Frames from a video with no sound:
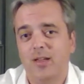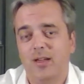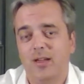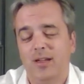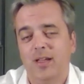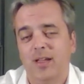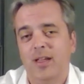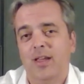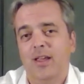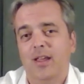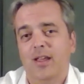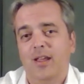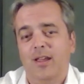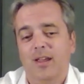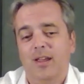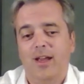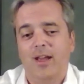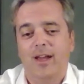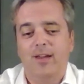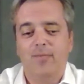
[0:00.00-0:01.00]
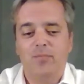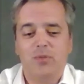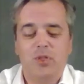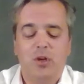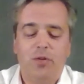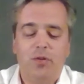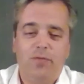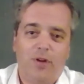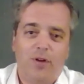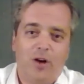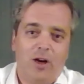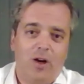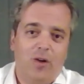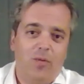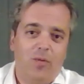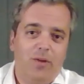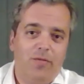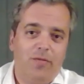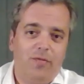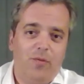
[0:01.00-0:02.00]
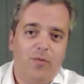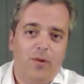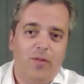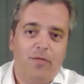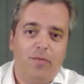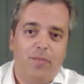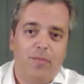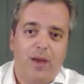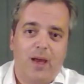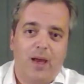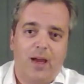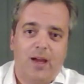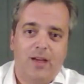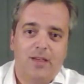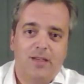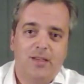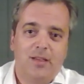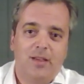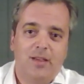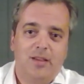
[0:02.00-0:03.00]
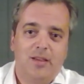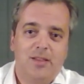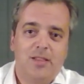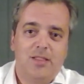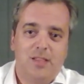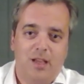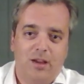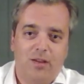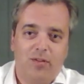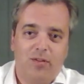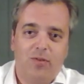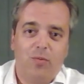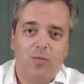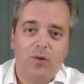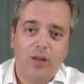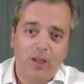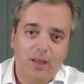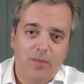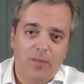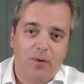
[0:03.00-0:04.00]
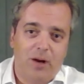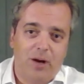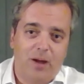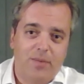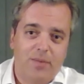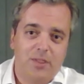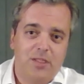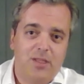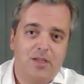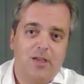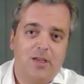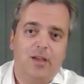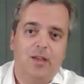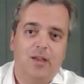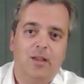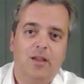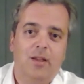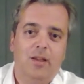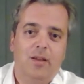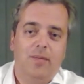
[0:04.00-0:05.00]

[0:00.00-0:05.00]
And so far we've backed six really promising